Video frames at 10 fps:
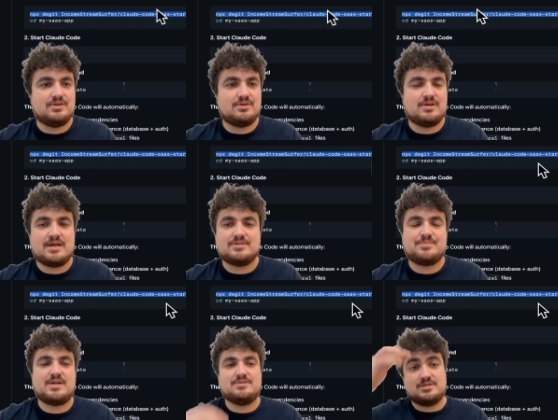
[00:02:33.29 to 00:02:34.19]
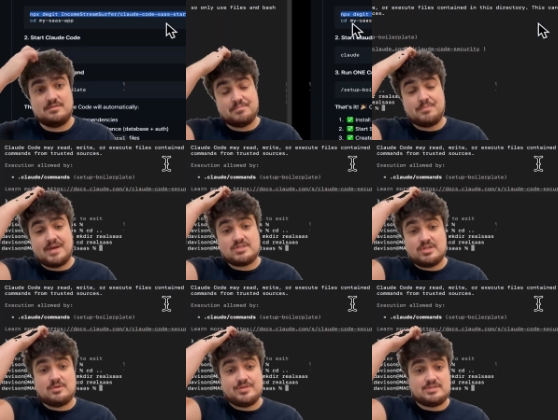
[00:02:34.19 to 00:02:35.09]
I don't know how to pronounce it. But
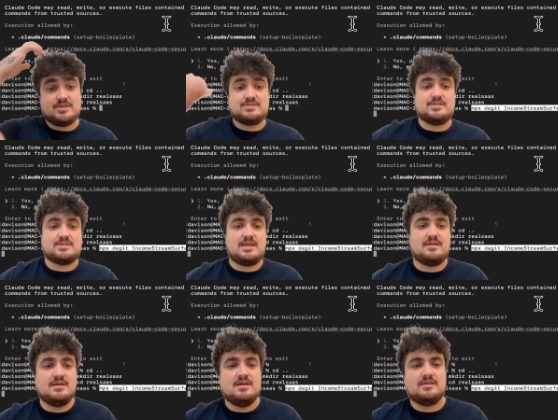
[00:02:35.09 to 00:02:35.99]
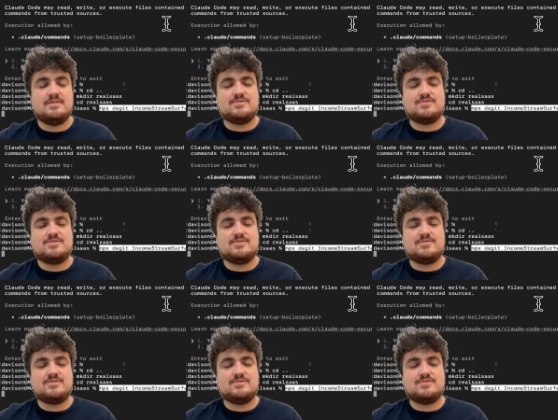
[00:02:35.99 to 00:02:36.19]
basically what this does is it